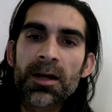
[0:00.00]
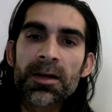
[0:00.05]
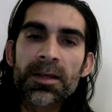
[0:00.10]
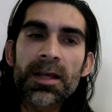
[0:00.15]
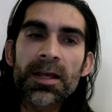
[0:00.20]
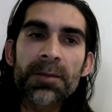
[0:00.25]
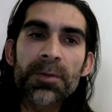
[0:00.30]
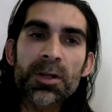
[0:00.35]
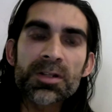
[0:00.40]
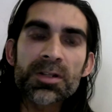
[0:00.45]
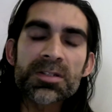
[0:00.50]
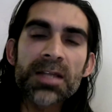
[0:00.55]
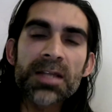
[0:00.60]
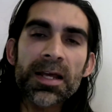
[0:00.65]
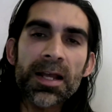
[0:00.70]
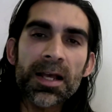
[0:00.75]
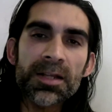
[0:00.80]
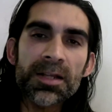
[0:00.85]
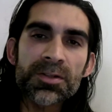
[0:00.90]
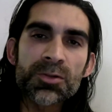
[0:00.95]
Yeah, because
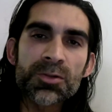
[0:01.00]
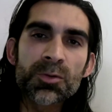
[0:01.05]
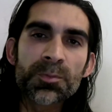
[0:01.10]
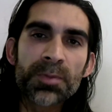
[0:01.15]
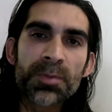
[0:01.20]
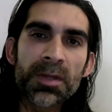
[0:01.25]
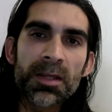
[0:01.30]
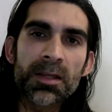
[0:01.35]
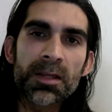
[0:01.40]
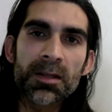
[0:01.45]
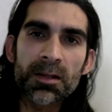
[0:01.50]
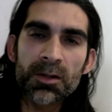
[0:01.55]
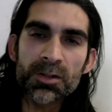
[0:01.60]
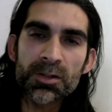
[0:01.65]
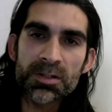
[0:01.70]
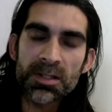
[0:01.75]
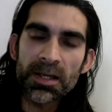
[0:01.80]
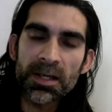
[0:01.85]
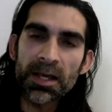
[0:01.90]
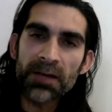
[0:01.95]
that has to be,
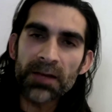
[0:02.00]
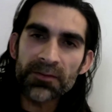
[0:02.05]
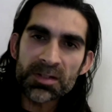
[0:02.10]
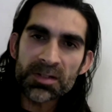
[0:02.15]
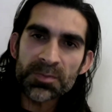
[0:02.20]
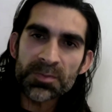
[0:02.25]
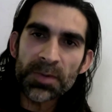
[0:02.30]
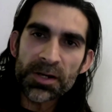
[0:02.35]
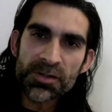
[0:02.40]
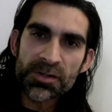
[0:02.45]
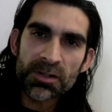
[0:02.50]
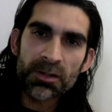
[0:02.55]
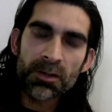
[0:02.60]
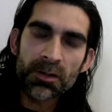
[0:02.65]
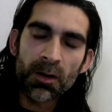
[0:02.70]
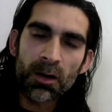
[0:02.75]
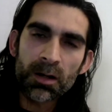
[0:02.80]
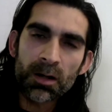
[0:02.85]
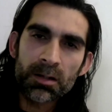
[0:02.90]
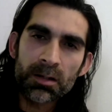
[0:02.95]
because they have the special
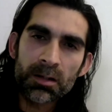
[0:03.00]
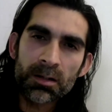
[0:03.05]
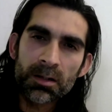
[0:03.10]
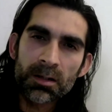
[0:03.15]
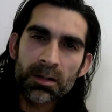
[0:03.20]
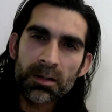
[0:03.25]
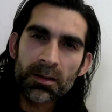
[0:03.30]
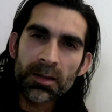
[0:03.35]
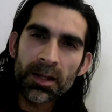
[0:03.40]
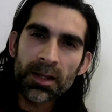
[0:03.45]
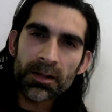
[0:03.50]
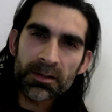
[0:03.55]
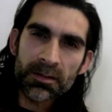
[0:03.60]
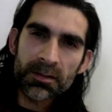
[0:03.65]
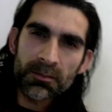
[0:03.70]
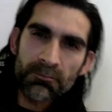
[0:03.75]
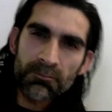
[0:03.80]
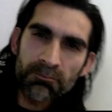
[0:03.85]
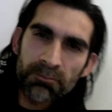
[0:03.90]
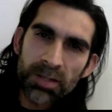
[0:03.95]
dock that
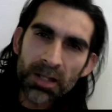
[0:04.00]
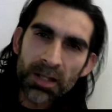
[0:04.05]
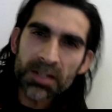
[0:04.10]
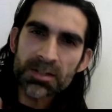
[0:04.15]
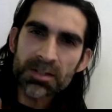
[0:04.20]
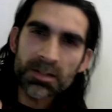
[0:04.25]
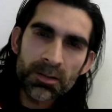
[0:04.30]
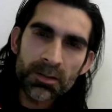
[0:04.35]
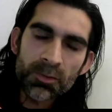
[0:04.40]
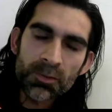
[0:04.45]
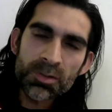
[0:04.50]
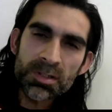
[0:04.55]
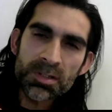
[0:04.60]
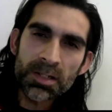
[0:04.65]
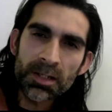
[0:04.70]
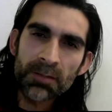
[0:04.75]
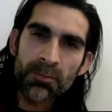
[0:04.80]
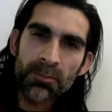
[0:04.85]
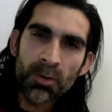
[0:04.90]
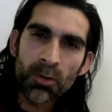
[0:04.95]
plugs into,
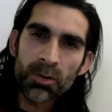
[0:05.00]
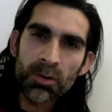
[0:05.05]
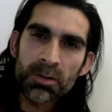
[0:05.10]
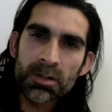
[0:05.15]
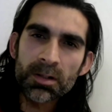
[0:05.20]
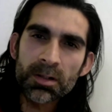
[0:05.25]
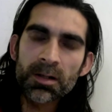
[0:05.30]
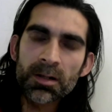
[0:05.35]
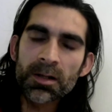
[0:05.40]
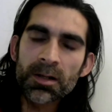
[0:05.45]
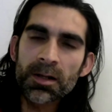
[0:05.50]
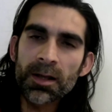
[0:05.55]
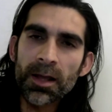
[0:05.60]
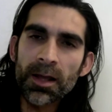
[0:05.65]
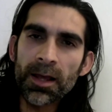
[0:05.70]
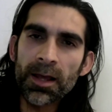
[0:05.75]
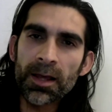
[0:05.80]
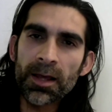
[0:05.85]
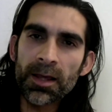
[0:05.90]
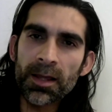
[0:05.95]
say, a Bolt,
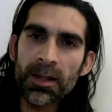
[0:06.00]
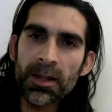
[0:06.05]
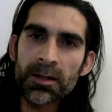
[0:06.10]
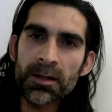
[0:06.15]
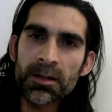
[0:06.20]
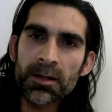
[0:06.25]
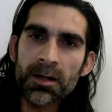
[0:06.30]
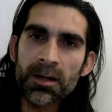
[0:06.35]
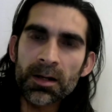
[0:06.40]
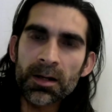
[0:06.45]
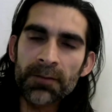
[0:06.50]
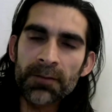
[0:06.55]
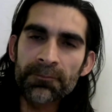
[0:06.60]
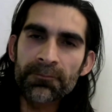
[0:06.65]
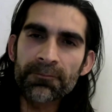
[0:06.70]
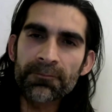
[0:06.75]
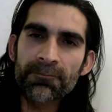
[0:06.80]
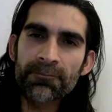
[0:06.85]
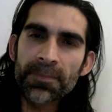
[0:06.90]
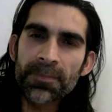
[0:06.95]
and
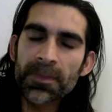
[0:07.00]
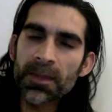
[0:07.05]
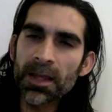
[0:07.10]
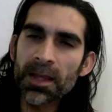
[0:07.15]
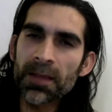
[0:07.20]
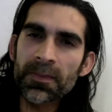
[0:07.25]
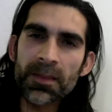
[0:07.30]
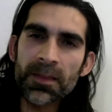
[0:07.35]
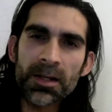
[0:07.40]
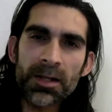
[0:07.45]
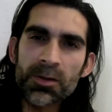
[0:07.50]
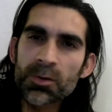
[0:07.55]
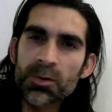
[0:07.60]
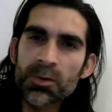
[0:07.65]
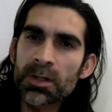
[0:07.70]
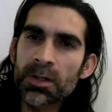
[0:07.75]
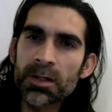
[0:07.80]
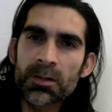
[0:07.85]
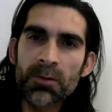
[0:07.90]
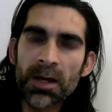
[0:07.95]
then you
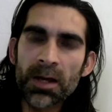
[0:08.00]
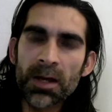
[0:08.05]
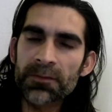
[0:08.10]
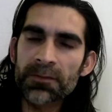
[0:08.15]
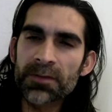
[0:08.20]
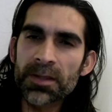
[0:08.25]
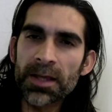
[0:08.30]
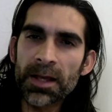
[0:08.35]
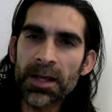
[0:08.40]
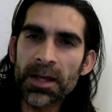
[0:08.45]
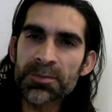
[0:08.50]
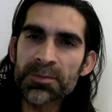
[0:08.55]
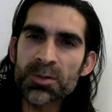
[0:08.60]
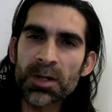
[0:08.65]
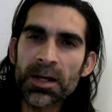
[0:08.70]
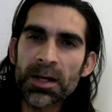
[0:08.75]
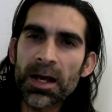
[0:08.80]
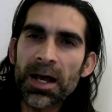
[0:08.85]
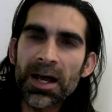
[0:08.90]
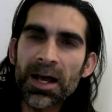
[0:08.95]
need to have the app. So
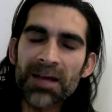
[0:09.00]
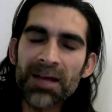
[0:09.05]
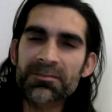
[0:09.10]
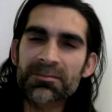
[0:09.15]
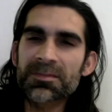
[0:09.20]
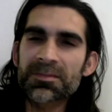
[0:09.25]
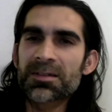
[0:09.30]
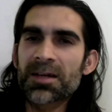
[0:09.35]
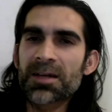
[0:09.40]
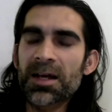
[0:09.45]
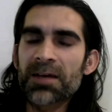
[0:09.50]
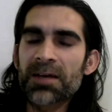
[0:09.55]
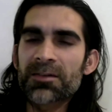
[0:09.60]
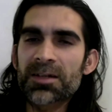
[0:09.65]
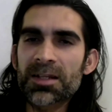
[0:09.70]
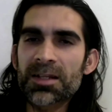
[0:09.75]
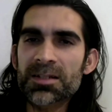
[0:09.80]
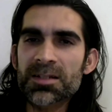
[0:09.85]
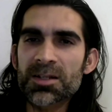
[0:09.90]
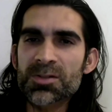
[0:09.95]
I have a
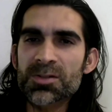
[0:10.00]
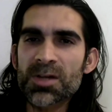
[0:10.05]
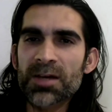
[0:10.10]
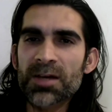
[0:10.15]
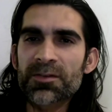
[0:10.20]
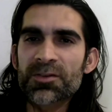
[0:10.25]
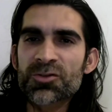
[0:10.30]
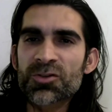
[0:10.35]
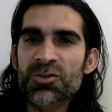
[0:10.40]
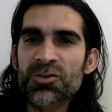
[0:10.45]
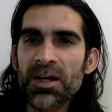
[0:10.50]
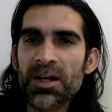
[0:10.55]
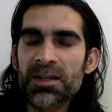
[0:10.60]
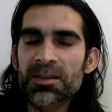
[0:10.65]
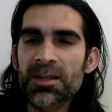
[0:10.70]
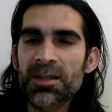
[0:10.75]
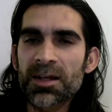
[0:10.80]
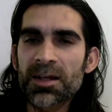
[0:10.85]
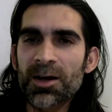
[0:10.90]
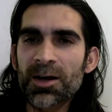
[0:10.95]
Tesla, so I haven't
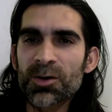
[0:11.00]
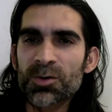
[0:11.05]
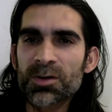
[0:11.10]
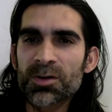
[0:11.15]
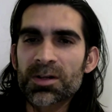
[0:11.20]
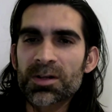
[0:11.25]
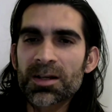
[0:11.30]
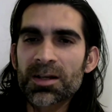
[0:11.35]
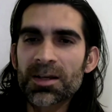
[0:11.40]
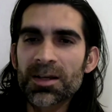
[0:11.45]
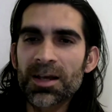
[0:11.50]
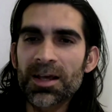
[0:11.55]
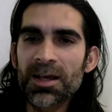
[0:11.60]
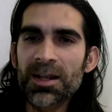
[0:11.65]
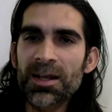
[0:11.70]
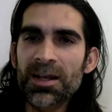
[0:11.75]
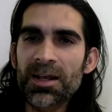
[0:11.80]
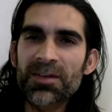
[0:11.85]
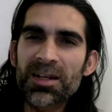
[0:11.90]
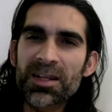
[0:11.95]
tried that out,
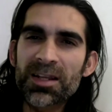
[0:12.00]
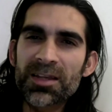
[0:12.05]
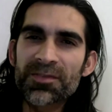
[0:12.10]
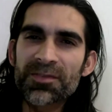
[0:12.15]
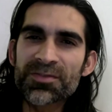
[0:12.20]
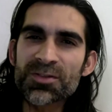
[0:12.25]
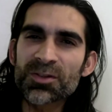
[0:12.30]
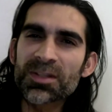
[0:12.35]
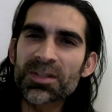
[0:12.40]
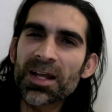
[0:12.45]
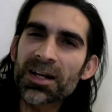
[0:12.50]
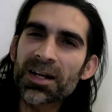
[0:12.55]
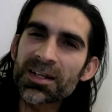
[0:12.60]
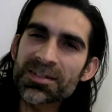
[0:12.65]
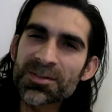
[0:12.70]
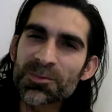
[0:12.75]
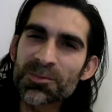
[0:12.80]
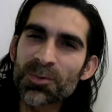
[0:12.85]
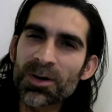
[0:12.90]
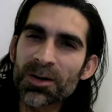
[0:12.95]
and I have a Leaf, so that
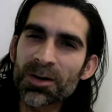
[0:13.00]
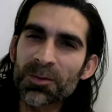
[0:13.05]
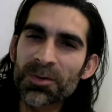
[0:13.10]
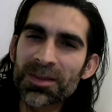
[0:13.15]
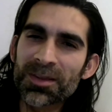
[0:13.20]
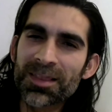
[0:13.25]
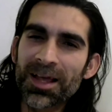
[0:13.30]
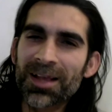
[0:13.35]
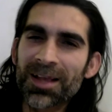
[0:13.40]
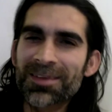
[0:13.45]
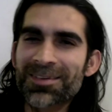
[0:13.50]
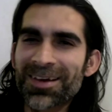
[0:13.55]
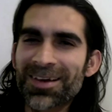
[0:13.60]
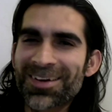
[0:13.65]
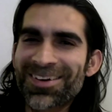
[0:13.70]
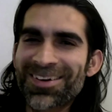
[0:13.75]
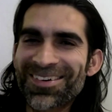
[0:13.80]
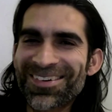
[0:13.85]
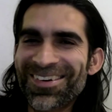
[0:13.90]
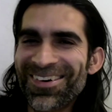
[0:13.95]
doesn't work with that. So I
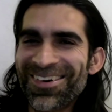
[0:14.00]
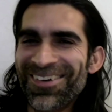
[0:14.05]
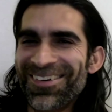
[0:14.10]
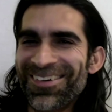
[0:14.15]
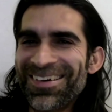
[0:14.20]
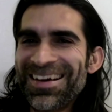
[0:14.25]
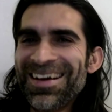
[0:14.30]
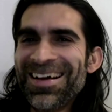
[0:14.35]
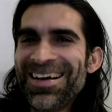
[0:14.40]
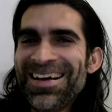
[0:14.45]
don't know.